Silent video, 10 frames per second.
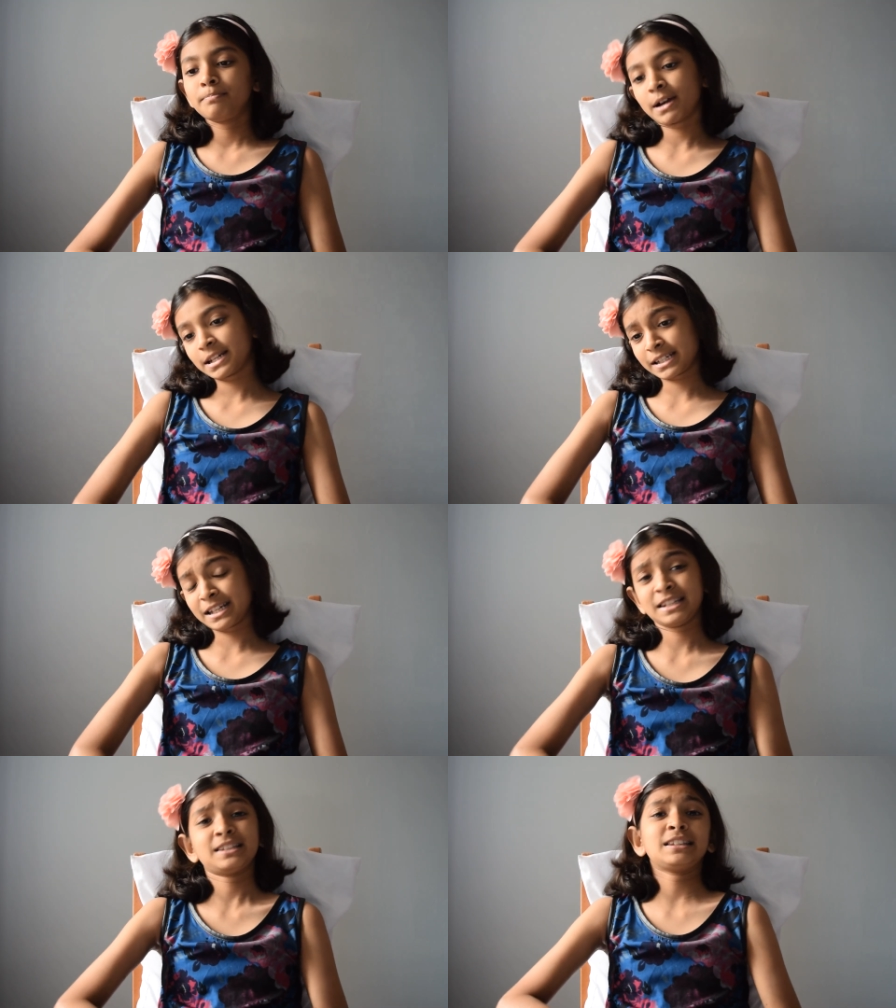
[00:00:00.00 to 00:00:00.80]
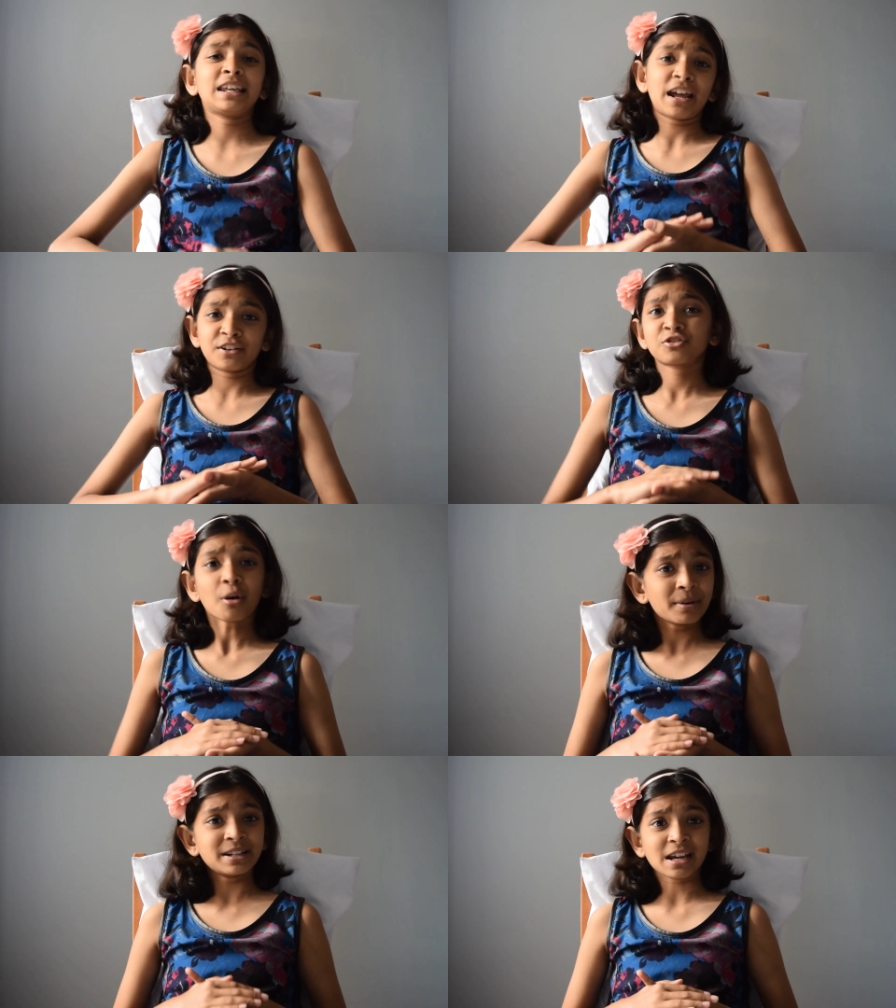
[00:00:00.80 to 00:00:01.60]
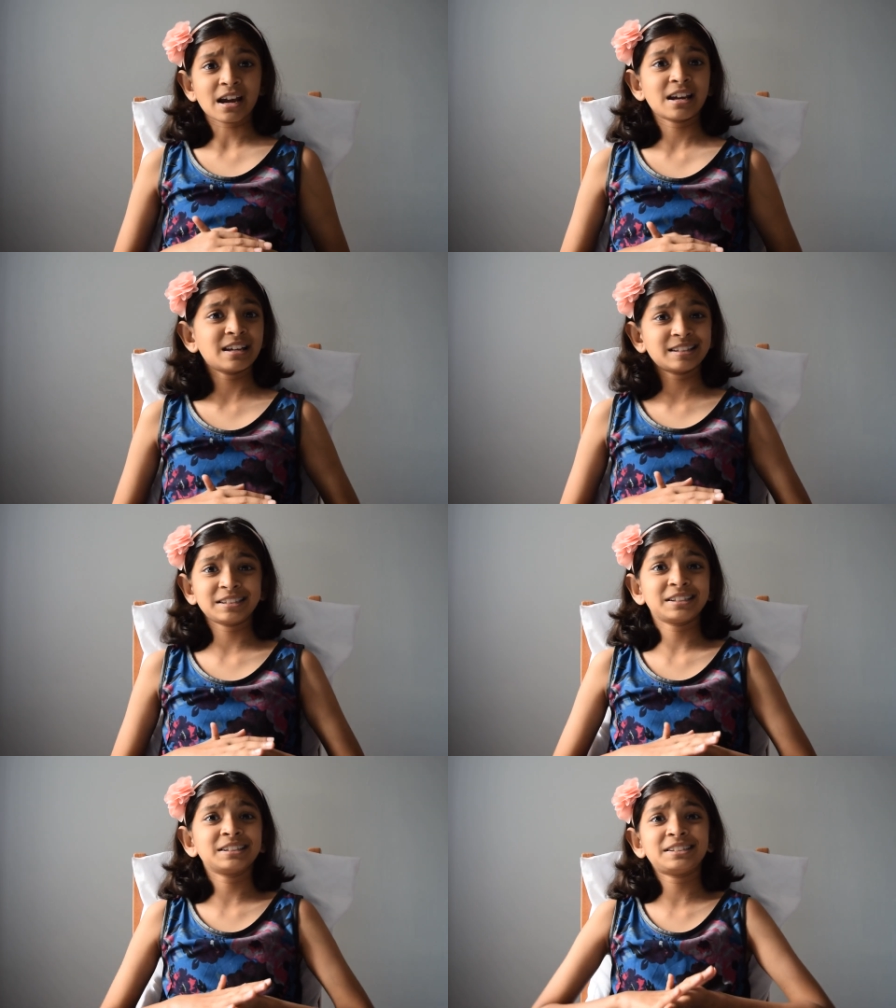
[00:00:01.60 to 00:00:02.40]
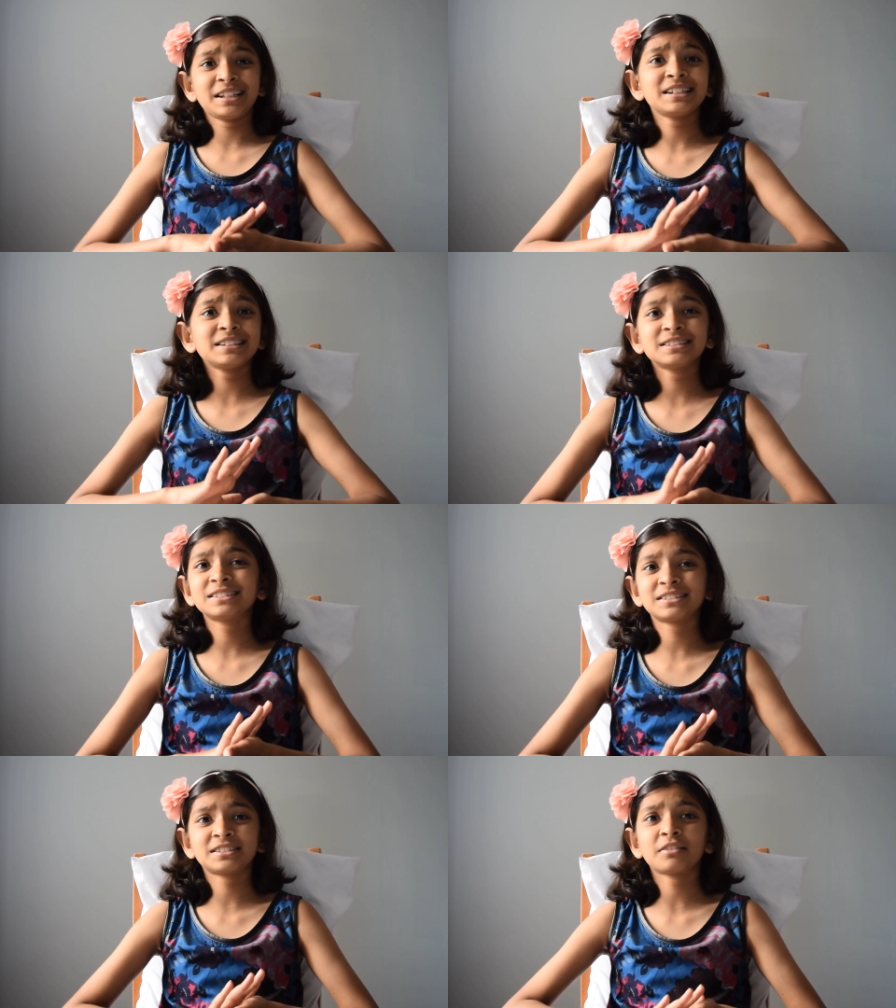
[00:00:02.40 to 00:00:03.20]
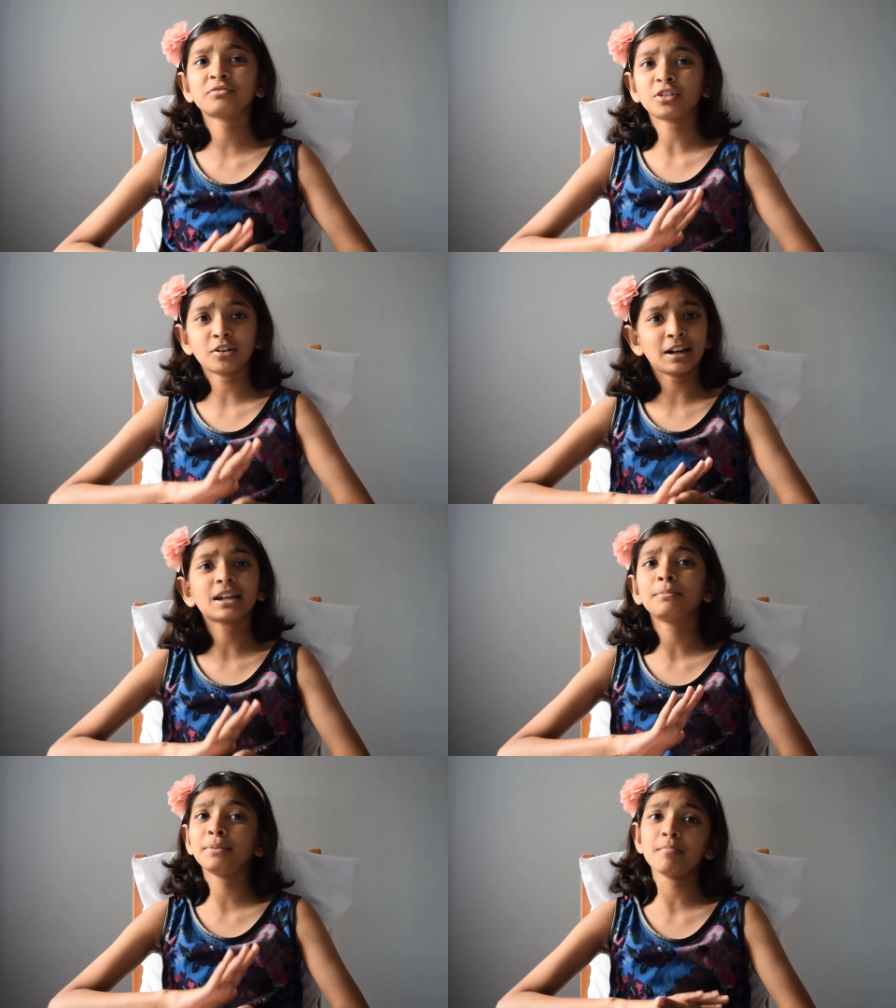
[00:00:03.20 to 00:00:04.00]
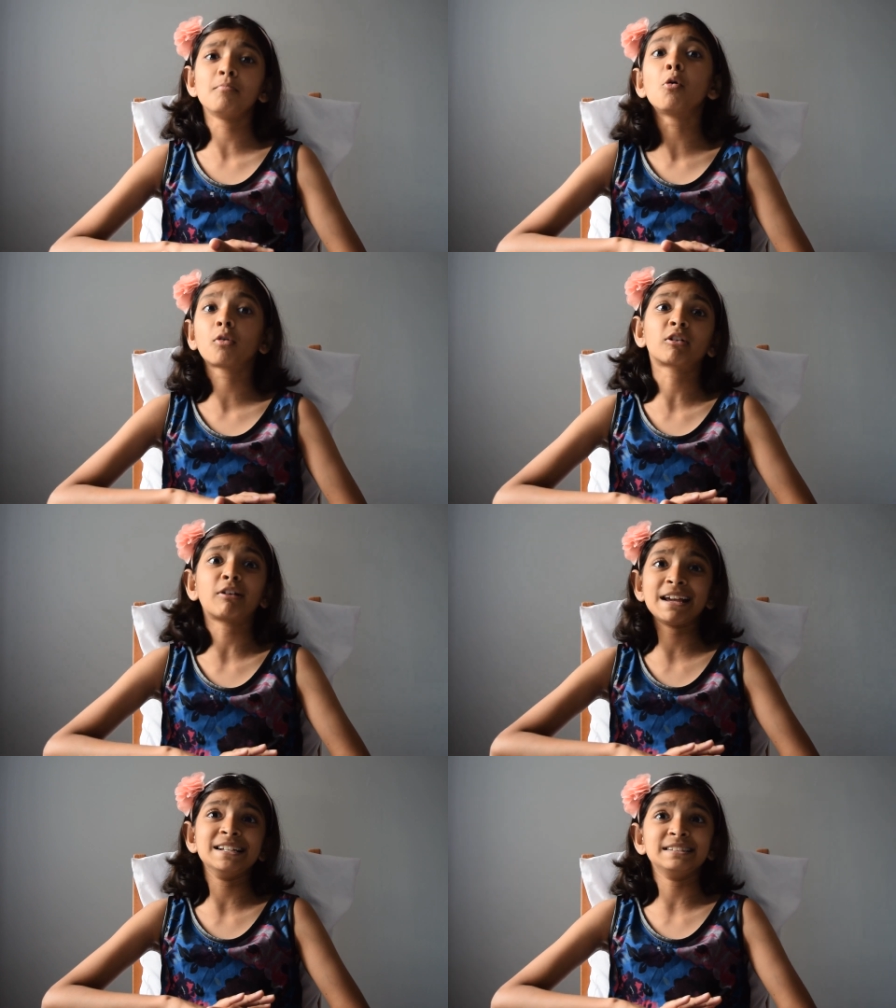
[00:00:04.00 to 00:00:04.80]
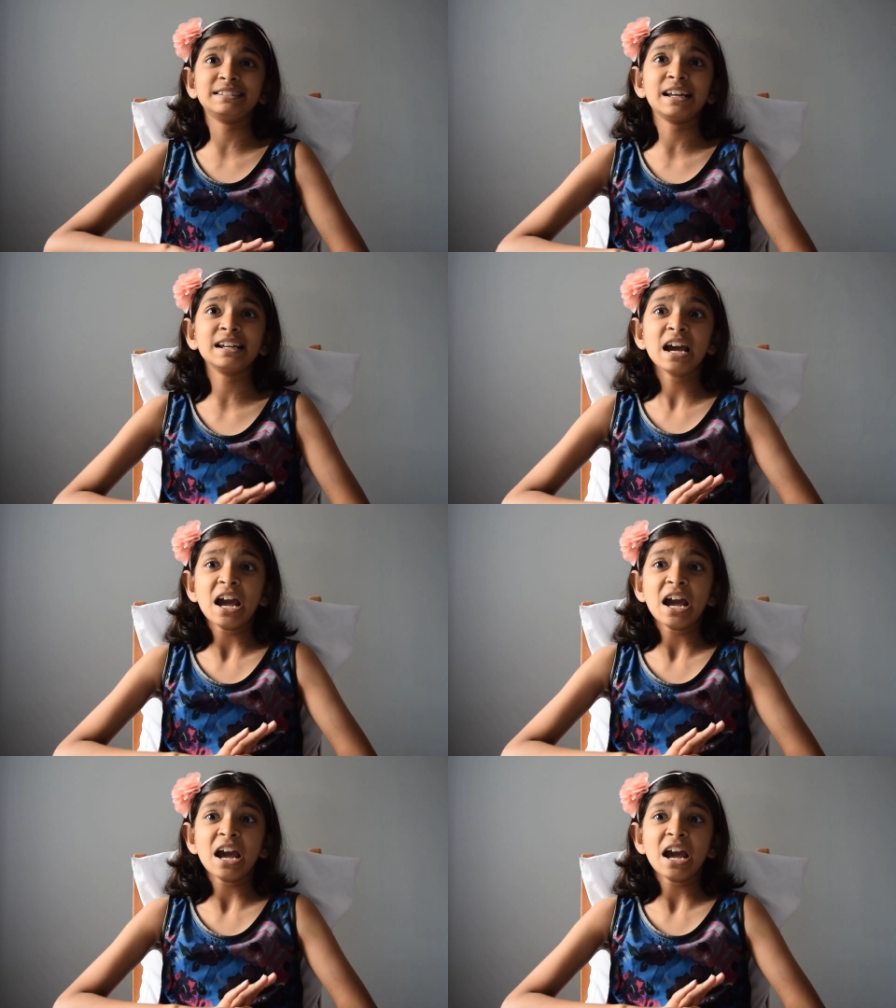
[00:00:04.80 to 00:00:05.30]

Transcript: But in the Andromeda, the things have gone like a bit more crazy.